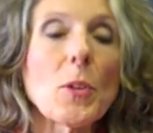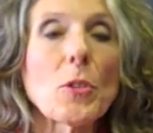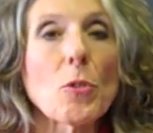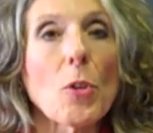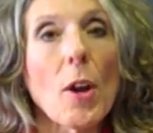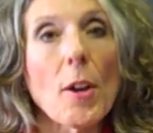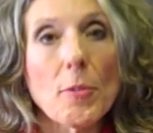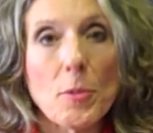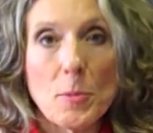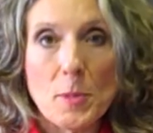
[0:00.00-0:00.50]

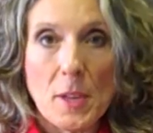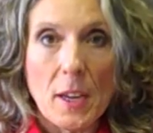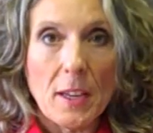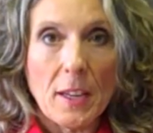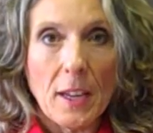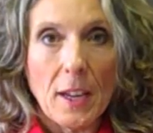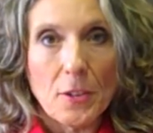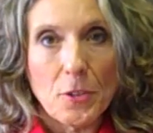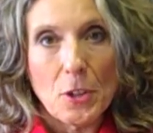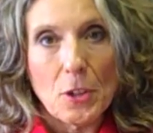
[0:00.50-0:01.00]
withdraw from
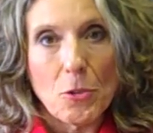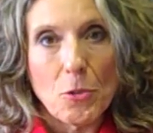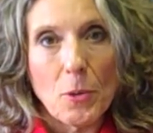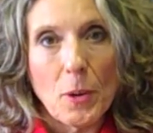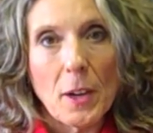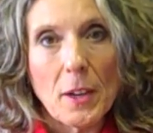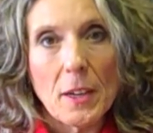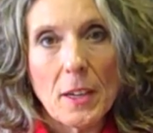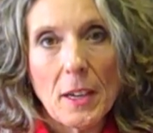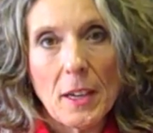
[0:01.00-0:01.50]
psychiatric
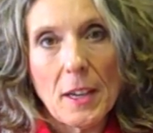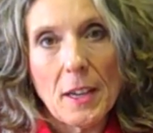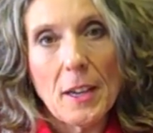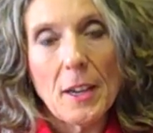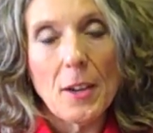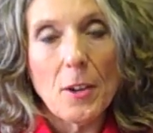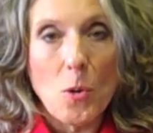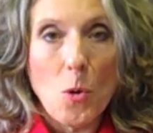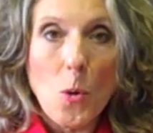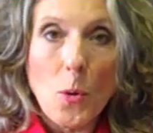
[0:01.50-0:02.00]
drug
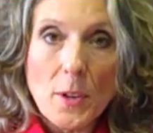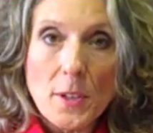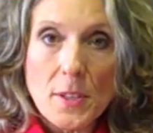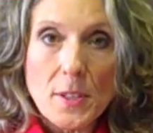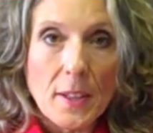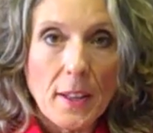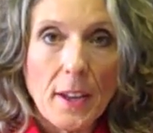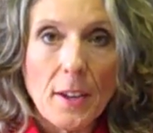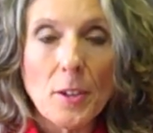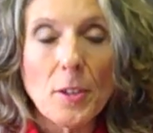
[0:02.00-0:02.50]
uh,
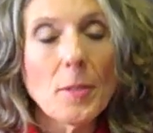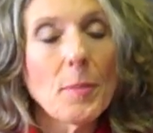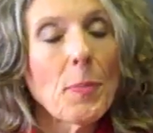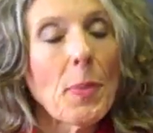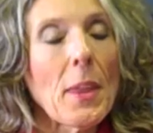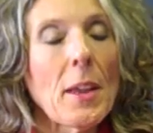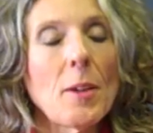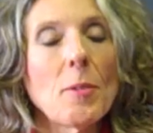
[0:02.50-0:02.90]
course later.